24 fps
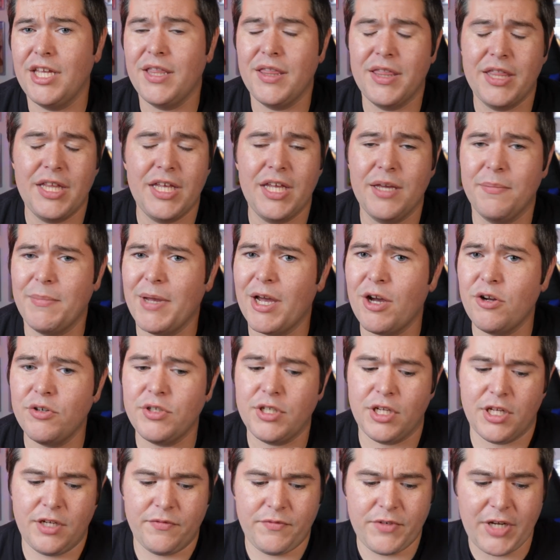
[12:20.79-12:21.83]
The amount
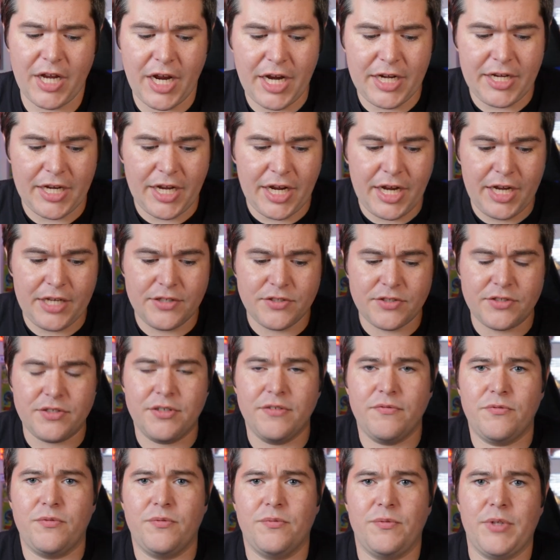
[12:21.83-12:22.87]
of 9.9s
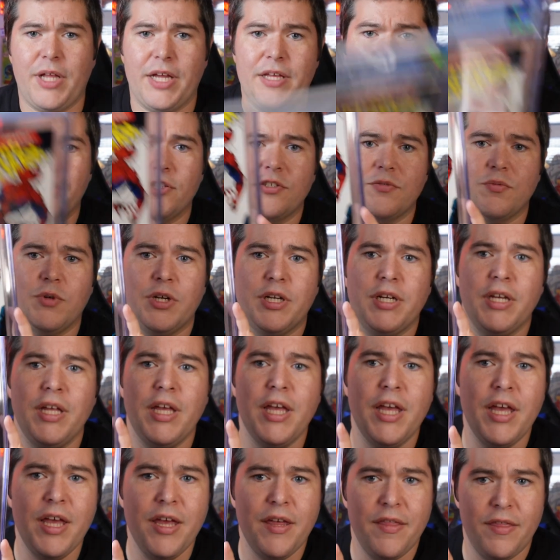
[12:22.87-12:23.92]
like this one,
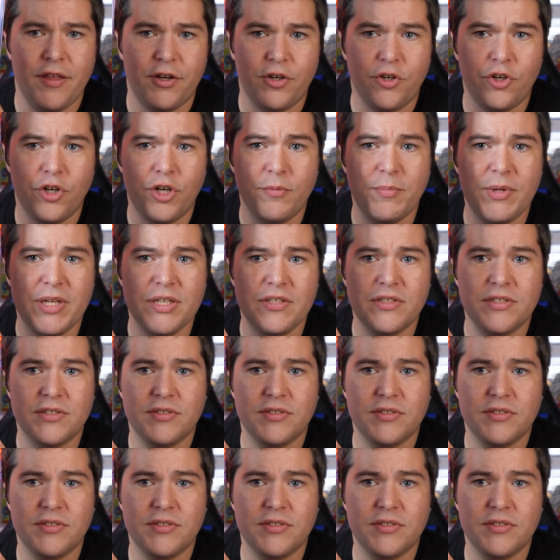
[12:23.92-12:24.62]
they're going to be